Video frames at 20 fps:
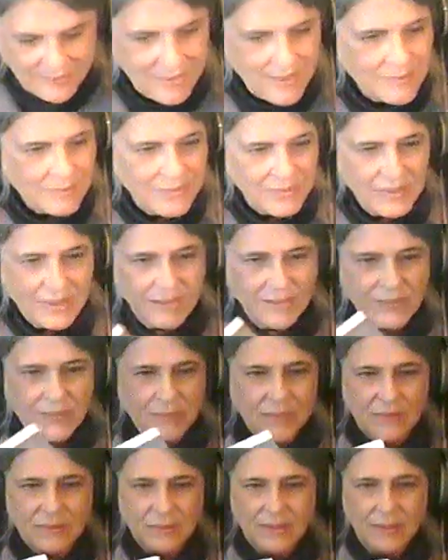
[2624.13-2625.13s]

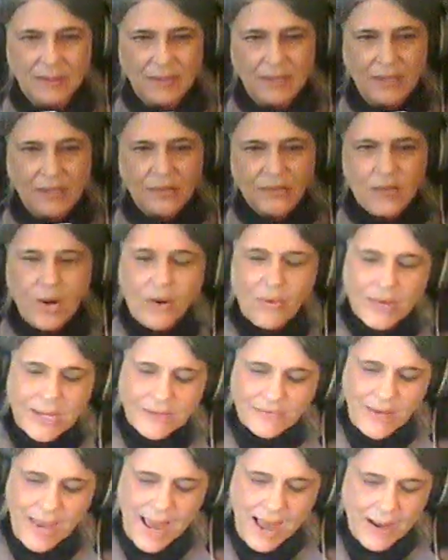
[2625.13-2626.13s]
unbelievable. So
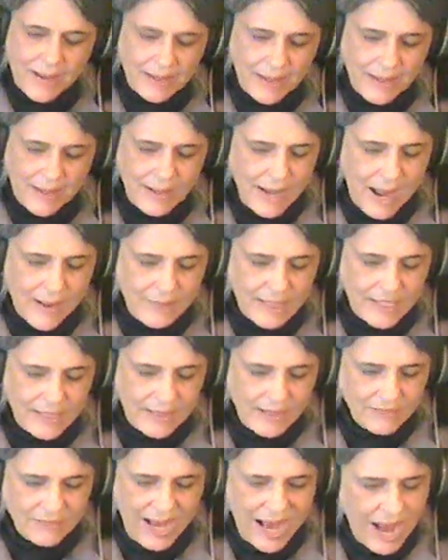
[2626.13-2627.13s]
if
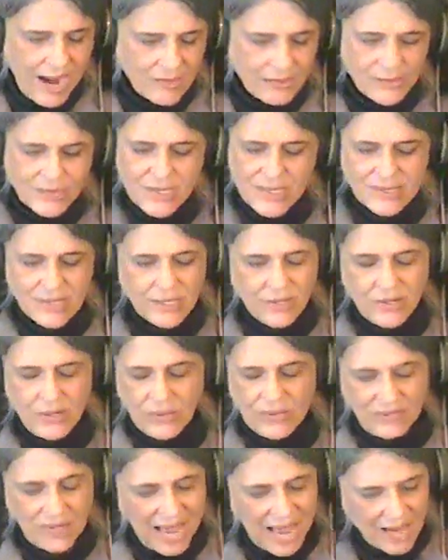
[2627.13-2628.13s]
Congress doesn't,
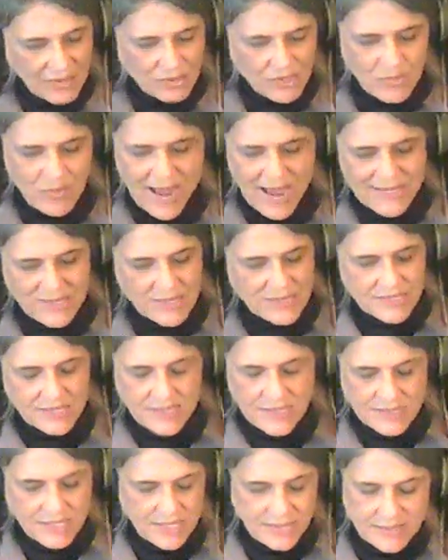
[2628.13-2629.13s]
if Congress passes
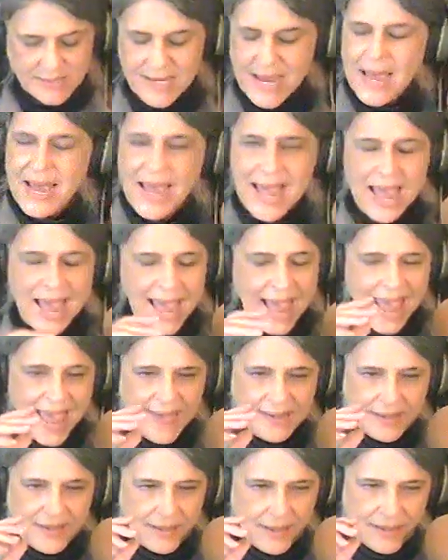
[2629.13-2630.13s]
these things
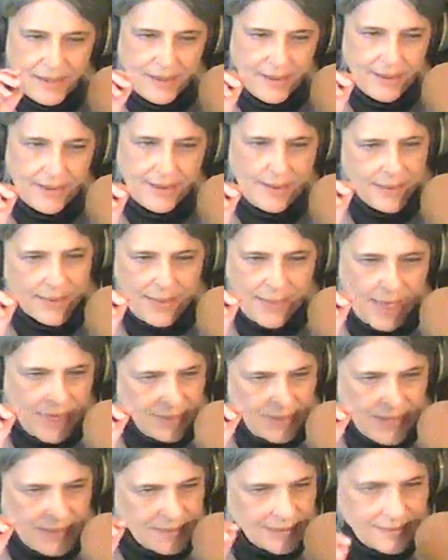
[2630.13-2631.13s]
and
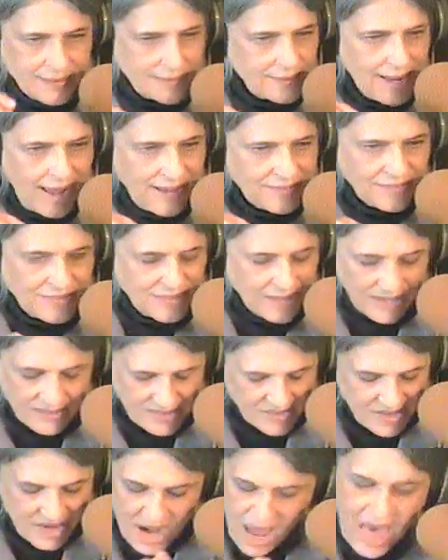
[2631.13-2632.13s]
then
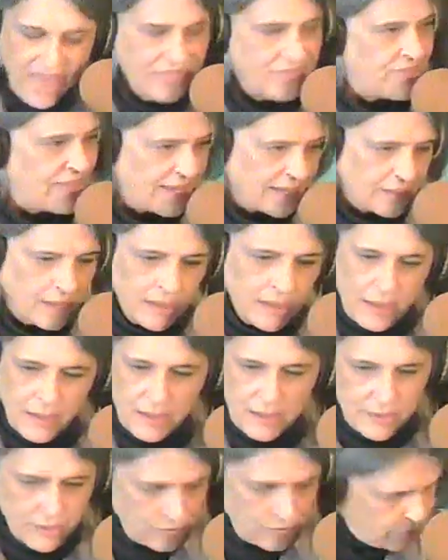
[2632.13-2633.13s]
does nothing
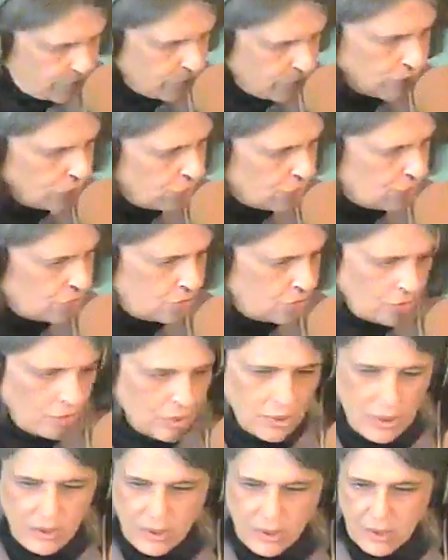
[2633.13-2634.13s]
to
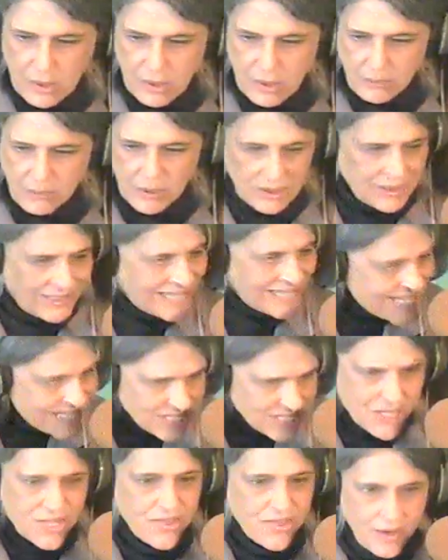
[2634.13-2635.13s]

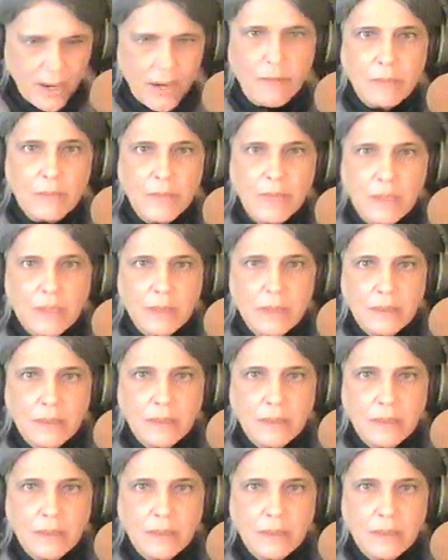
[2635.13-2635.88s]
police them,